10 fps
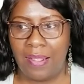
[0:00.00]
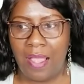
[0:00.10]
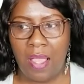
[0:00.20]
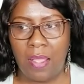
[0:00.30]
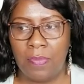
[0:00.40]

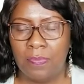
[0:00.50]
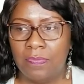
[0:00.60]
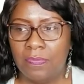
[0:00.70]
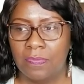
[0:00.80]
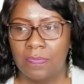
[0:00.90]
Um,
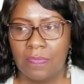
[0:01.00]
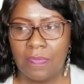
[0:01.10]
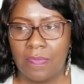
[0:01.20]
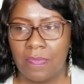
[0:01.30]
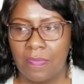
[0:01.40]

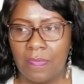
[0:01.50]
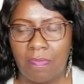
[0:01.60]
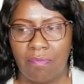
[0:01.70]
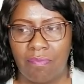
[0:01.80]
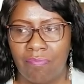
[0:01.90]

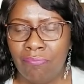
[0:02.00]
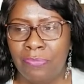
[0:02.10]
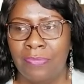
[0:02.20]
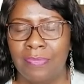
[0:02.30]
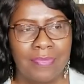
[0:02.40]
mm,